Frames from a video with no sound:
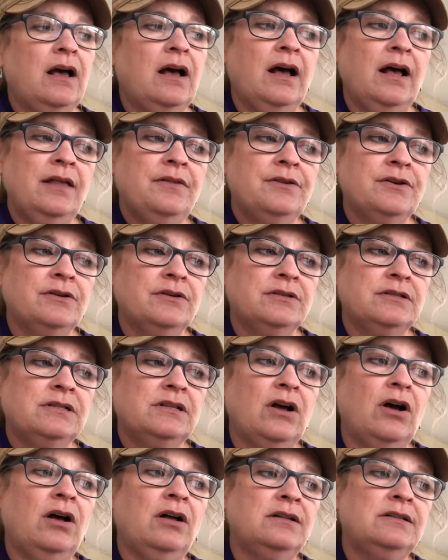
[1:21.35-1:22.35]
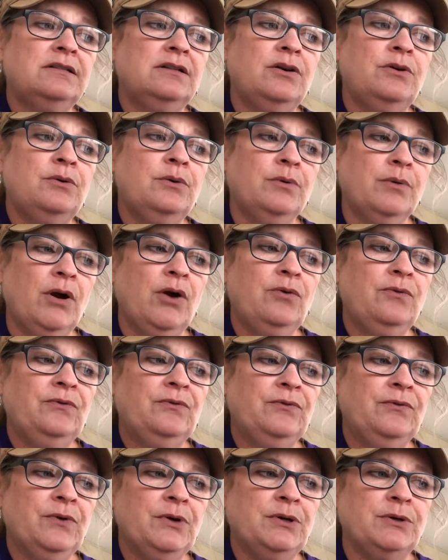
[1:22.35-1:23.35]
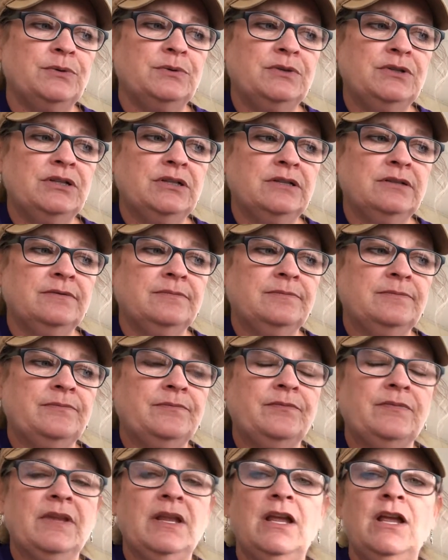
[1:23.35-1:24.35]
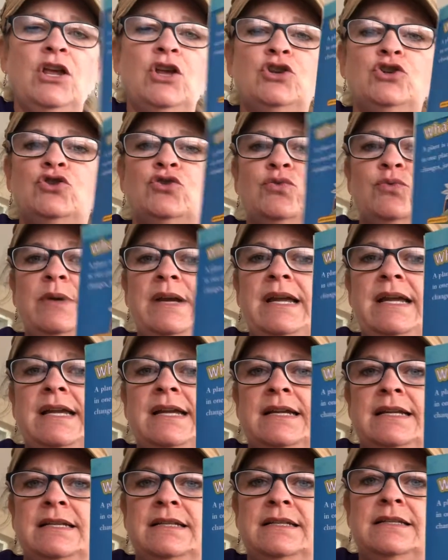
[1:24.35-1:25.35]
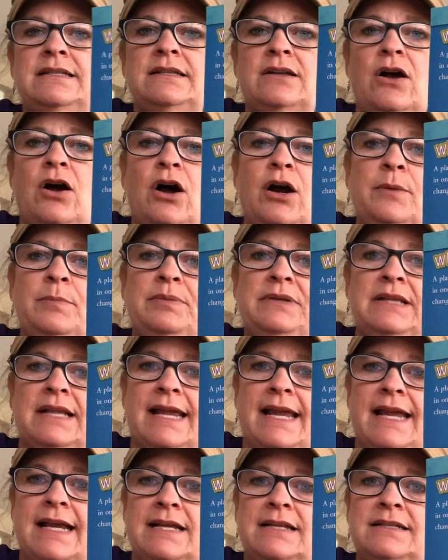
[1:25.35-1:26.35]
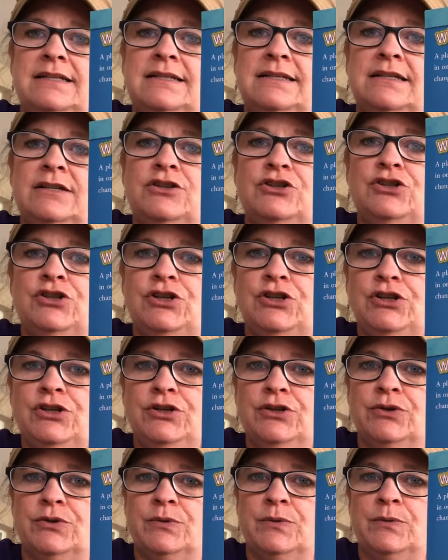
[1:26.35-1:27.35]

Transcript: Others also grow fruit. Trees are plants too.